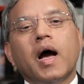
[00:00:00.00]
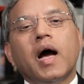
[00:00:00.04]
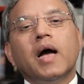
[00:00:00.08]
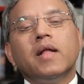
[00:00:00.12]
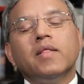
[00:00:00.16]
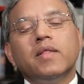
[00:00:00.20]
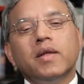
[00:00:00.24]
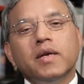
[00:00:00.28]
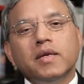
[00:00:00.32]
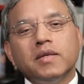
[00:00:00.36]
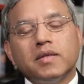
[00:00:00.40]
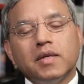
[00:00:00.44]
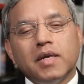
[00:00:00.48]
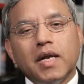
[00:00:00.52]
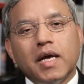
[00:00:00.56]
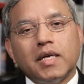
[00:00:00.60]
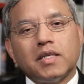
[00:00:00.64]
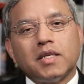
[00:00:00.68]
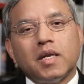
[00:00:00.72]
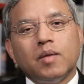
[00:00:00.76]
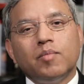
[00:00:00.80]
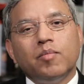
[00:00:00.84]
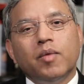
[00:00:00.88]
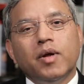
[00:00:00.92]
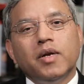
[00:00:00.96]
and the
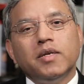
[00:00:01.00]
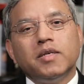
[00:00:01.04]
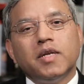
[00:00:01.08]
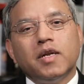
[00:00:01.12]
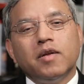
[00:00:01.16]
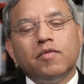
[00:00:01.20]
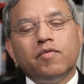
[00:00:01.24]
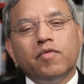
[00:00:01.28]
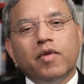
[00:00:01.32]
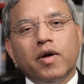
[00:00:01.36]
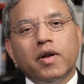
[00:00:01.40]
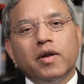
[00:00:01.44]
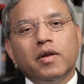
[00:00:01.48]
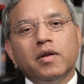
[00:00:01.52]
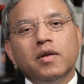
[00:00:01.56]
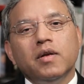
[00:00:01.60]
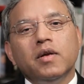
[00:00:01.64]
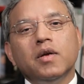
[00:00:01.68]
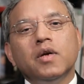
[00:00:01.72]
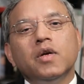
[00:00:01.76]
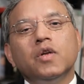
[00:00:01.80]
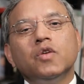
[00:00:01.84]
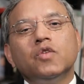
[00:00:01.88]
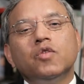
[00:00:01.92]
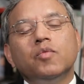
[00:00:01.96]
International Monetary Fund
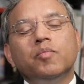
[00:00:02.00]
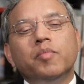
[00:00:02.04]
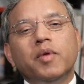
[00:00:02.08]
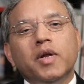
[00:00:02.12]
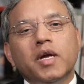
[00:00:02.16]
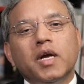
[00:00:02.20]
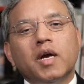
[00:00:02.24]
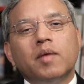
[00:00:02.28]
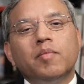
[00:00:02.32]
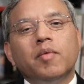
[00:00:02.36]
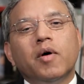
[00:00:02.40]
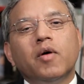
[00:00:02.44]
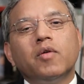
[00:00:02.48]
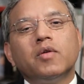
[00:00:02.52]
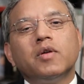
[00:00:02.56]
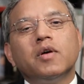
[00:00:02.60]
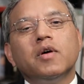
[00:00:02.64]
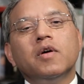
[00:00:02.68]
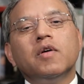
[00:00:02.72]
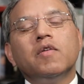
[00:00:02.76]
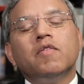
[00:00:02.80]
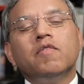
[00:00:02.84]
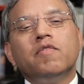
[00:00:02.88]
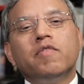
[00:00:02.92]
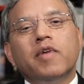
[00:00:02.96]
to bring
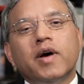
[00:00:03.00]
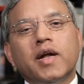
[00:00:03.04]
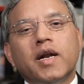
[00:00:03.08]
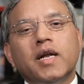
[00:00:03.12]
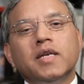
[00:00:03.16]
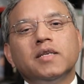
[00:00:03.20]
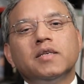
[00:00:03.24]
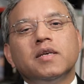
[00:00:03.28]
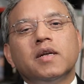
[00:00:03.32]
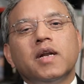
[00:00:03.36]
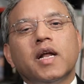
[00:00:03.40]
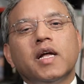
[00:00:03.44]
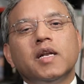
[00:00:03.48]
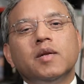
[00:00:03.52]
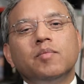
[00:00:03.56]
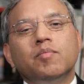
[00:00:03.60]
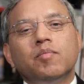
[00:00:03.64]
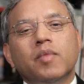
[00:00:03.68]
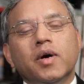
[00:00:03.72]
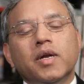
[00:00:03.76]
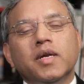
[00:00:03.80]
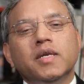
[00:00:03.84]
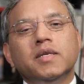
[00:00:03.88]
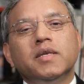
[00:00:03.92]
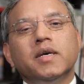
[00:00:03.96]
about financial and
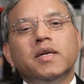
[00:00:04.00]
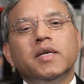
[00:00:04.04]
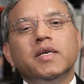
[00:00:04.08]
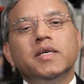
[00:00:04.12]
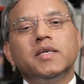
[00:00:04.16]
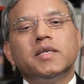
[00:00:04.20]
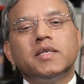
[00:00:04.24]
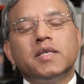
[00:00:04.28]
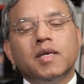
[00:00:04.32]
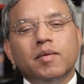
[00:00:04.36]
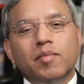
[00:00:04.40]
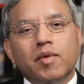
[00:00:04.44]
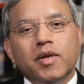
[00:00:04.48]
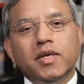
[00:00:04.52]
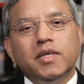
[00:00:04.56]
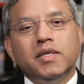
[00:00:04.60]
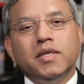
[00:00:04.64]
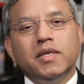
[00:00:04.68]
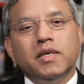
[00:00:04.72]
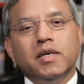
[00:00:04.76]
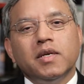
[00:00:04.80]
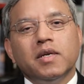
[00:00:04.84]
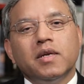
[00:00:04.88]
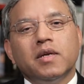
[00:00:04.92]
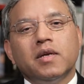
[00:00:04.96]
monetary
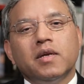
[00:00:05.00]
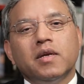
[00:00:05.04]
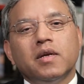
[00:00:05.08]
stability.